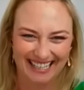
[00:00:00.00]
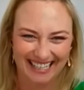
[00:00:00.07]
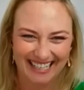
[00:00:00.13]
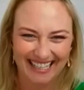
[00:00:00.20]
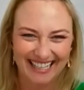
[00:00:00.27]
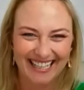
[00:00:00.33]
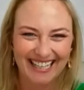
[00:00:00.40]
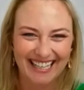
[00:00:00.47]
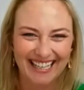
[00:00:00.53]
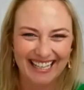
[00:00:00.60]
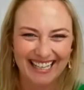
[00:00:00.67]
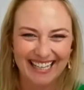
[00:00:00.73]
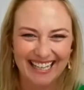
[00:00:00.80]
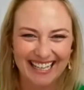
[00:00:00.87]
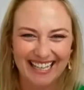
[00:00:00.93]

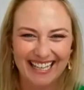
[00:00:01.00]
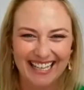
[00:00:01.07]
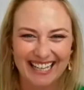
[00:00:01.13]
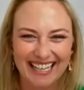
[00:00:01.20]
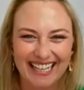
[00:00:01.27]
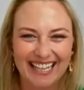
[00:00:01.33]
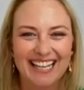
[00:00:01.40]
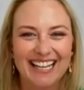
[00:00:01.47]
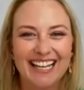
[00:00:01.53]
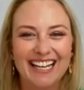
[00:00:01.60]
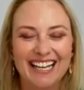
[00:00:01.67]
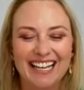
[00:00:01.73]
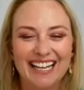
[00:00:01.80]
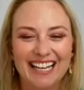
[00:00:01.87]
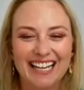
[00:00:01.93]

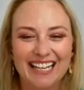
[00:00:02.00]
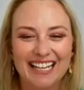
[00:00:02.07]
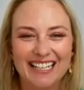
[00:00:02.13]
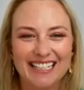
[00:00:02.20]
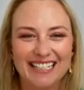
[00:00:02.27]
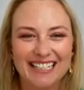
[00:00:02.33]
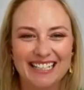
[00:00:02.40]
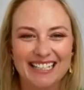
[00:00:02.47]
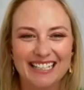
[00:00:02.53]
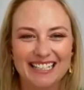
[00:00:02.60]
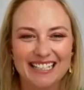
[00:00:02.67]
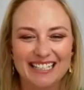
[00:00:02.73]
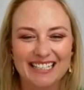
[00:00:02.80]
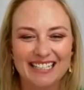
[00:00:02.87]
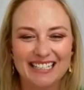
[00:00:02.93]

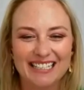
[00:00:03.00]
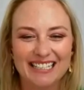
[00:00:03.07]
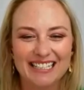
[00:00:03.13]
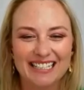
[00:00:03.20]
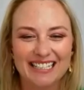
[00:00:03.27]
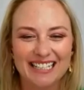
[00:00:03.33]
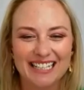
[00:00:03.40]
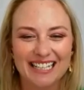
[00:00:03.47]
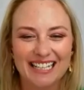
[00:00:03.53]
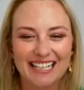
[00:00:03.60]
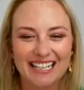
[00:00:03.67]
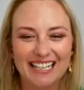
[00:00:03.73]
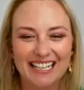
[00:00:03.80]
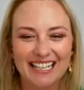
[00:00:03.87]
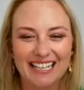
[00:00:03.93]

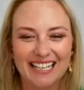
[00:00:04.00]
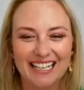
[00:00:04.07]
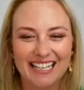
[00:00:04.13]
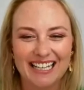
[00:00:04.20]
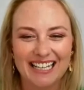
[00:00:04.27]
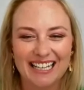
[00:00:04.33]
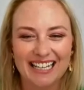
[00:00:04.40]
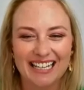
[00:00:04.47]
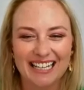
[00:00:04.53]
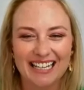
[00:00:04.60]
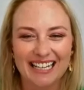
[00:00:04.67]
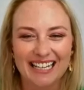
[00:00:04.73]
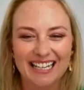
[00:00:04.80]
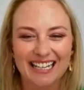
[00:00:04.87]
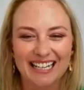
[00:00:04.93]

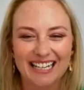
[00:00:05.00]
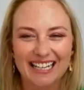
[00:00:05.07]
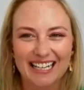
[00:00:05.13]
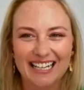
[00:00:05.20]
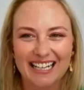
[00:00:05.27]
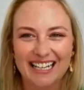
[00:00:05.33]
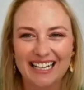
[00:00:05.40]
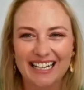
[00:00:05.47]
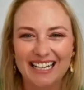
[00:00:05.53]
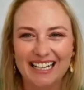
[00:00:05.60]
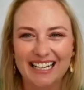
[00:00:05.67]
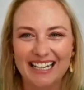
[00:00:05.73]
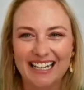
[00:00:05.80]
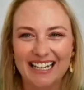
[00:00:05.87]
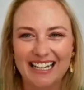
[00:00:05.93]

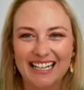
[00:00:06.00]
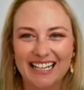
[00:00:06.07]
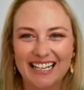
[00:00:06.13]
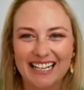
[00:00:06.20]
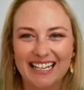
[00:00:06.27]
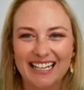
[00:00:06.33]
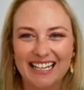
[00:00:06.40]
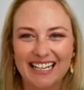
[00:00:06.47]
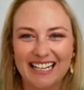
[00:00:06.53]
The person shown says nothing.